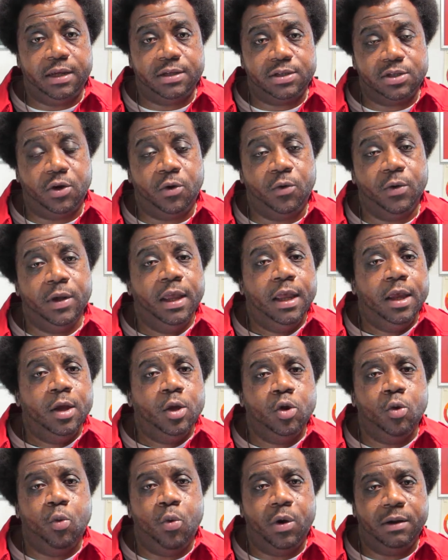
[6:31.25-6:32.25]
So
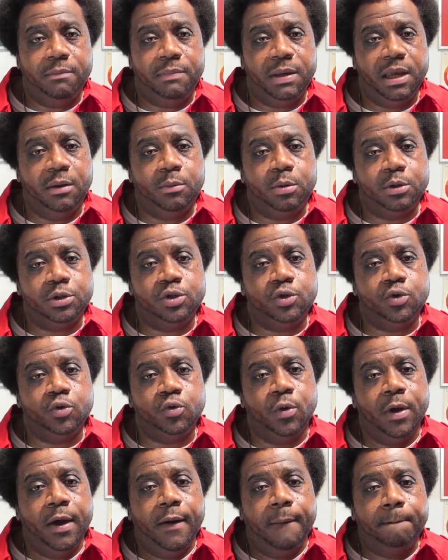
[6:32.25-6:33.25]
you want to be able to
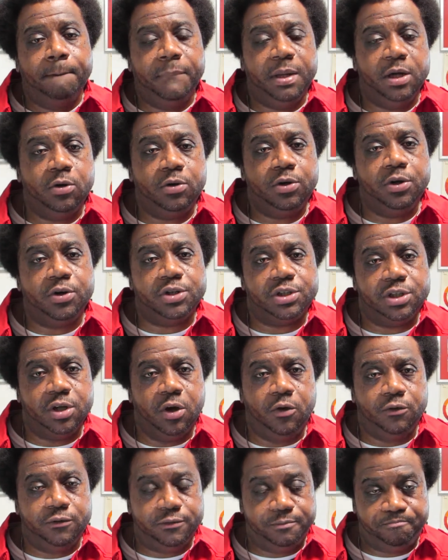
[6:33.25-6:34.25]
build
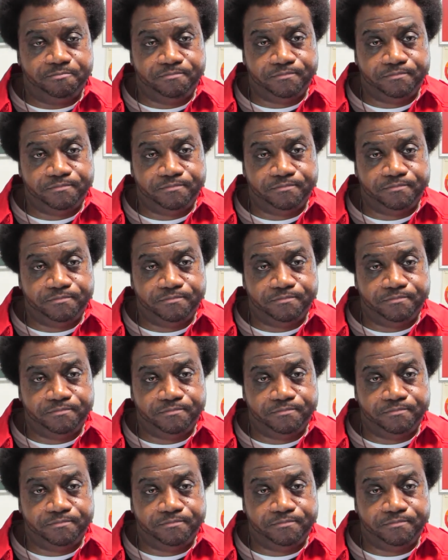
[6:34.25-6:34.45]
yourself,